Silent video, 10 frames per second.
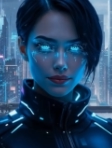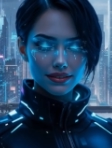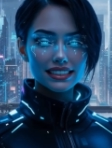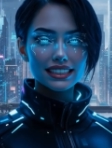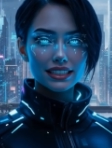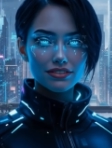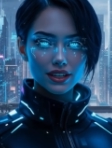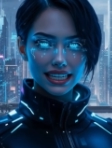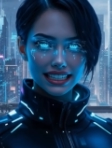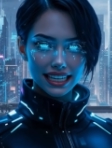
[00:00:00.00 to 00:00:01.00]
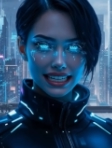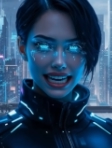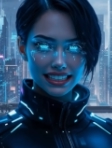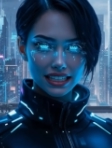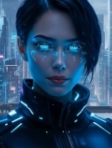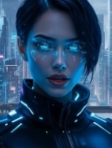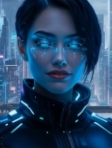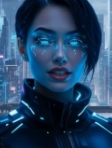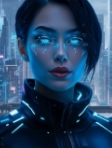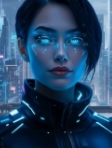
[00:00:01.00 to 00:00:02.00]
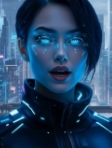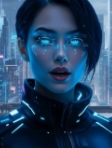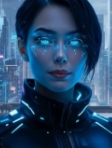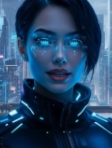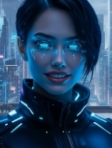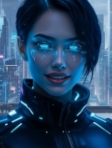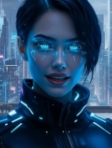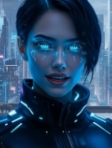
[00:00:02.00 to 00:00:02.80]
This is a fully dedicated preview environment